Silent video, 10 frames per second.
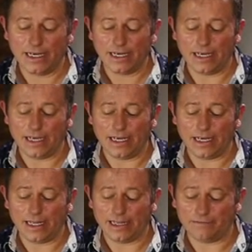
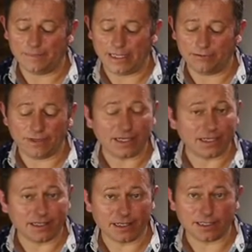They've been
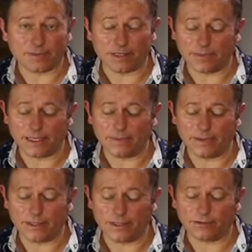recognised by
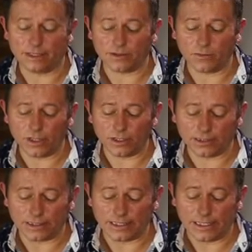people around the
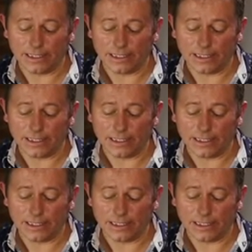world, and